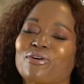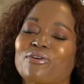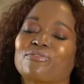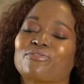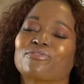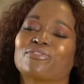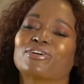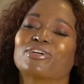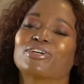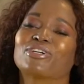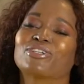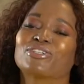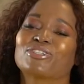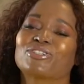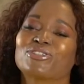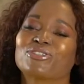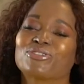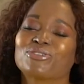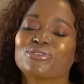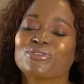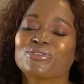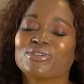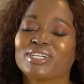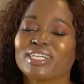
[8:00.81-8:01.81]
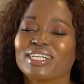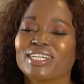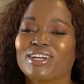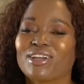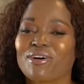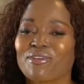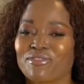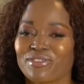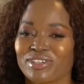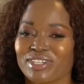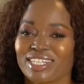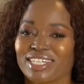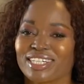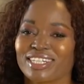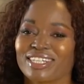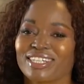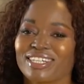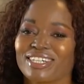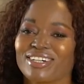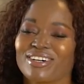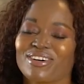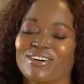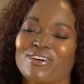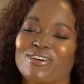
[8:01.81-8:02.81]
of truly loving,
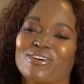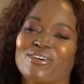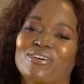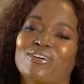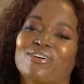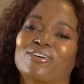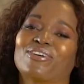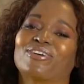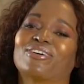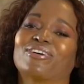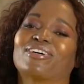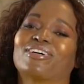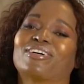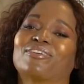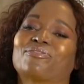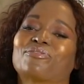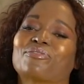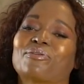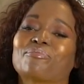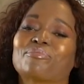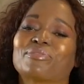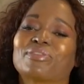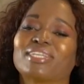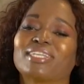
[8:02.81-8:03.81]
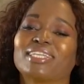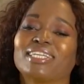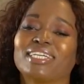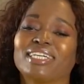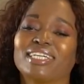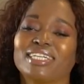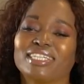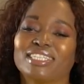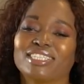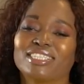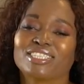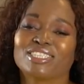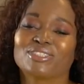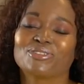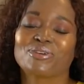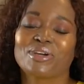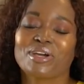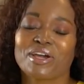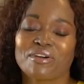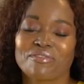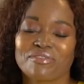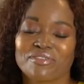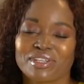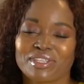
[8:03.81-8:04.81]
or from the need you
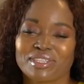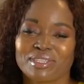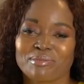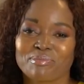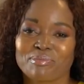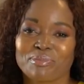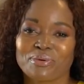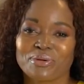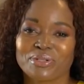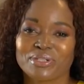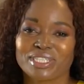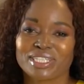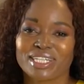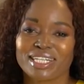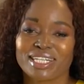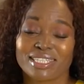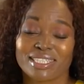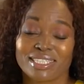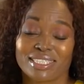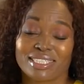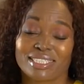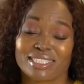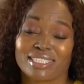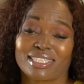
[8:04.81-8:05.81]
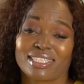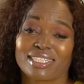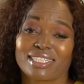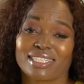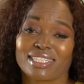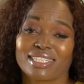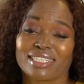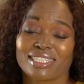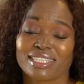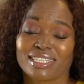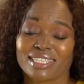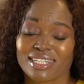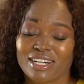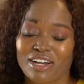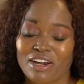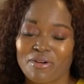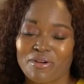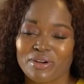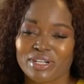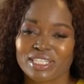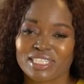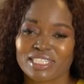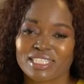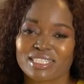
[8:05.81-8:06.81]
have at the point, the
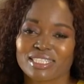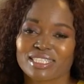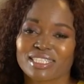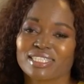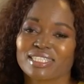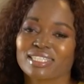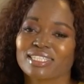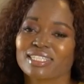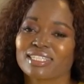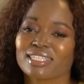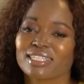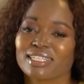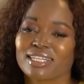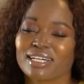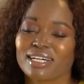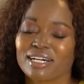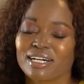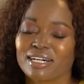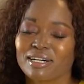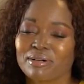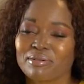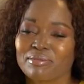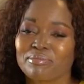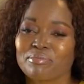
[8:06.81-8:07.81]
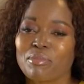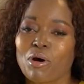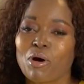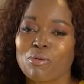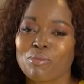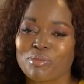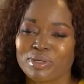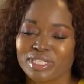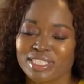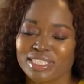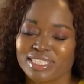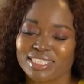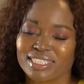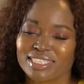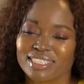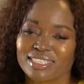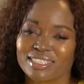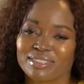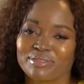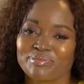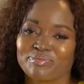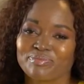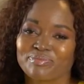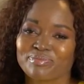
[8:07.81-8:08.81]
current moment?
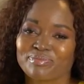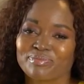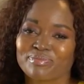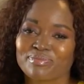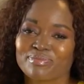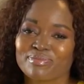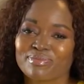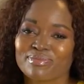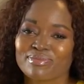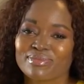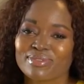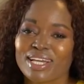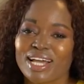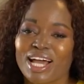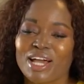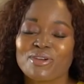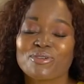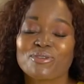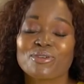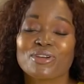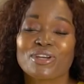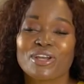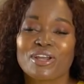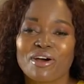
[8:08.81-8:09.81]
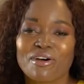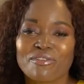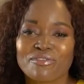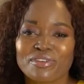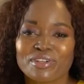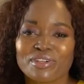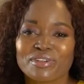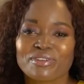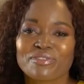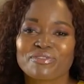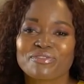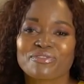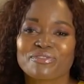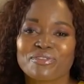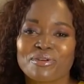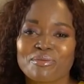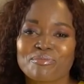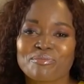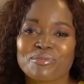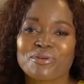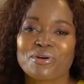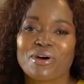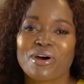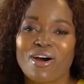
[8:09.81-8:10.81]
Are you loving
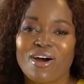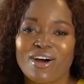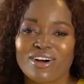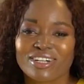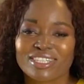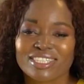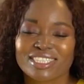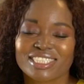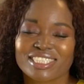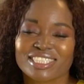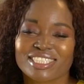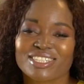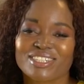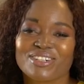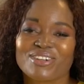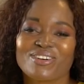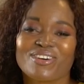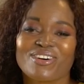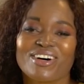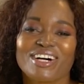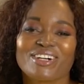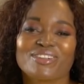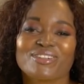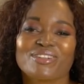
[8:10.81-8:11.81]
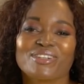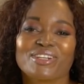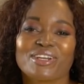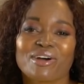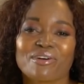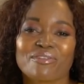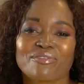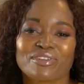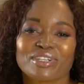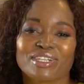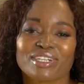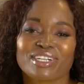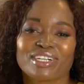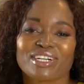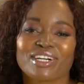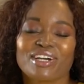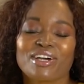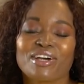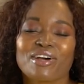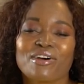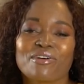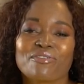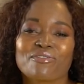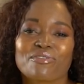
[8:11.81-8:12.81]
from your heart, or are you loving
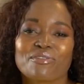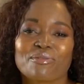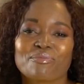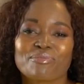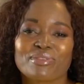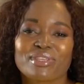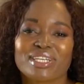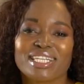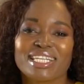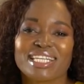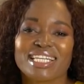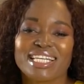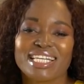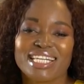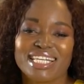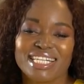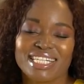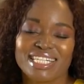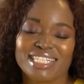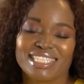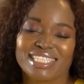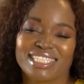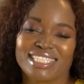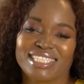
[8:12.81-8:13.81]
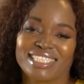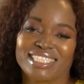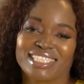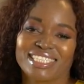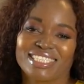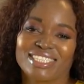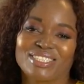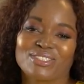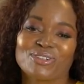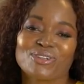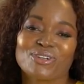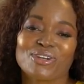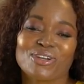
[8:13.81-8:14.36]
from the need to